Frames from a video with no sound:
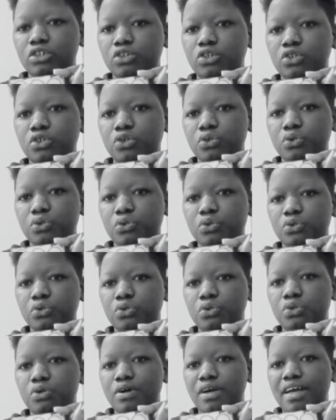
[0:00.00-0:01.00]

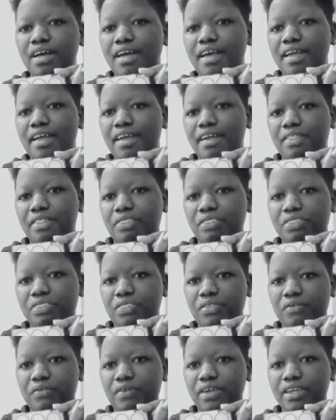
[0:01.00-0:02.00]
2, and
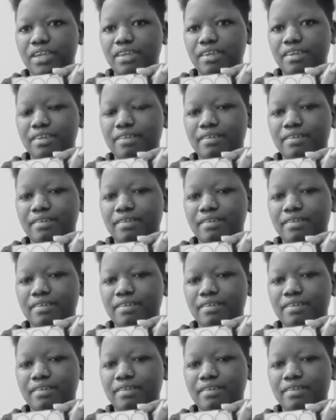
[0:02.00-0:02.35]
3.